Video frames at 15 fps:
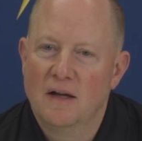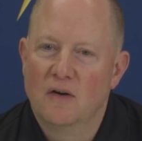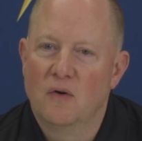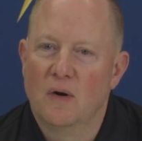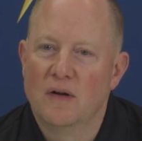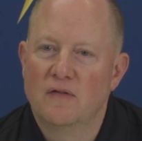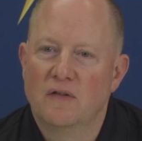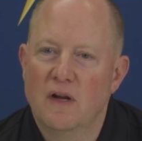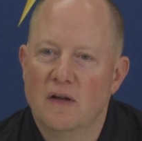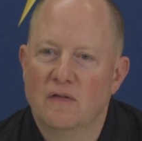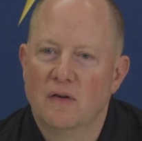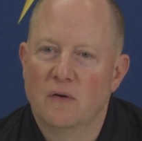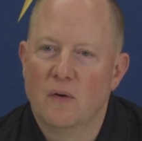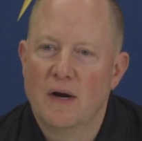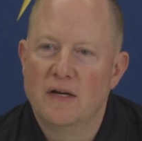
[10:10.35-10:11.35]
Chris does
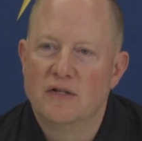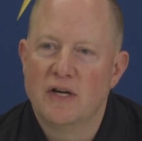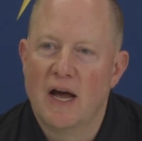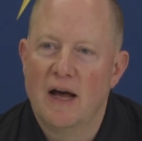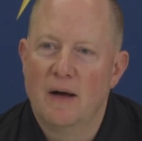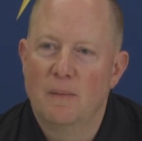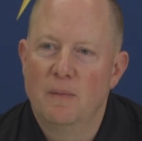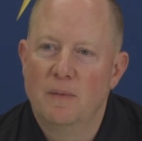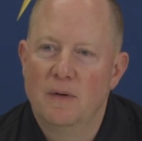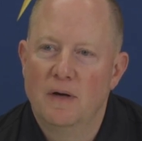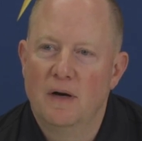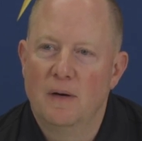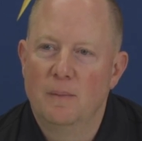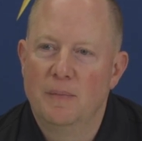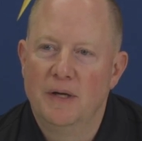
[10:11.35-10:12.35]
a great job
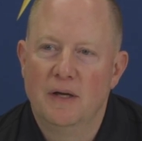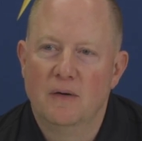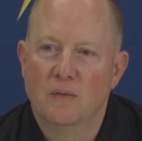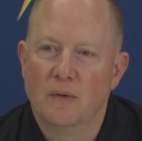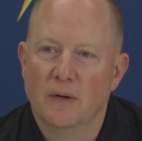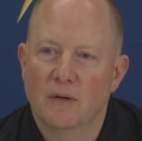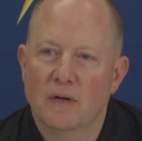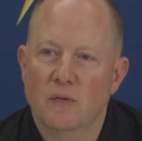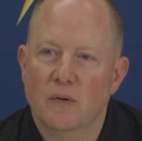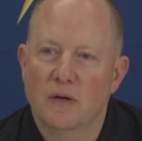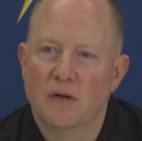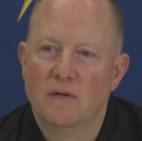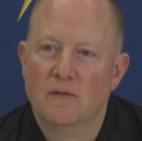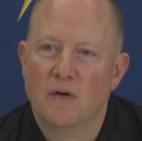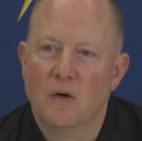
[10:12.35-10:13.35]
uh, being really,
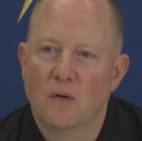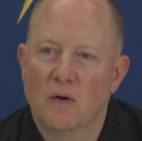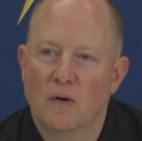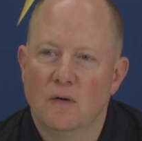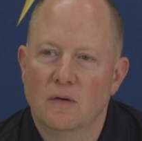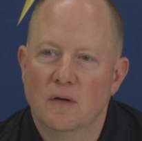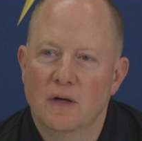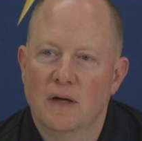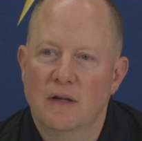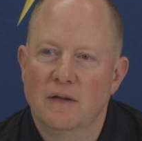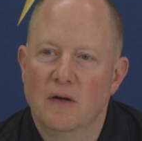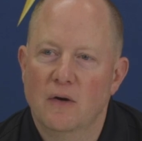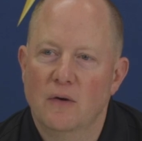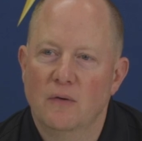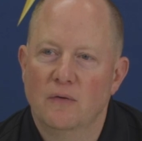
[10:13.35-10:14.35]
really vocal in
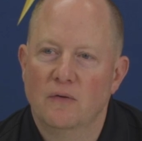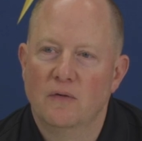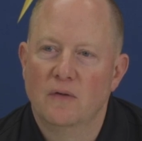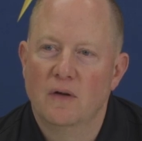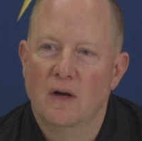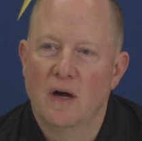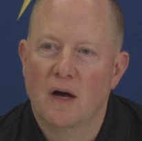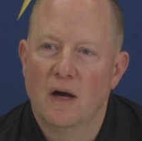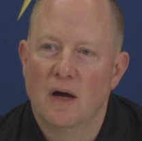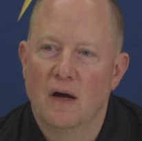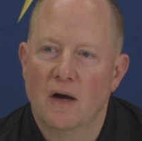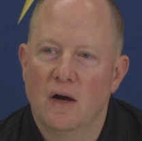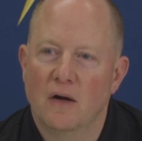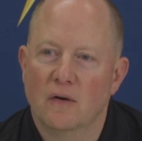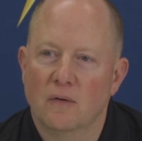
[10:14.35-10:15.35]
those uh,
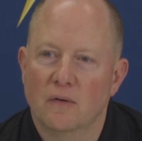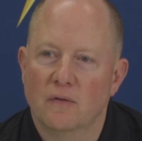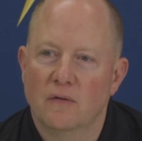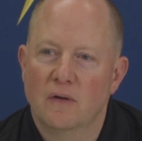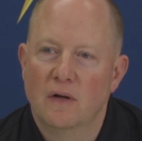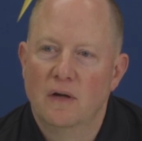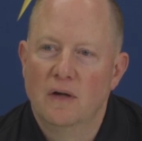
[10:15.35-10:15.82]
huddles.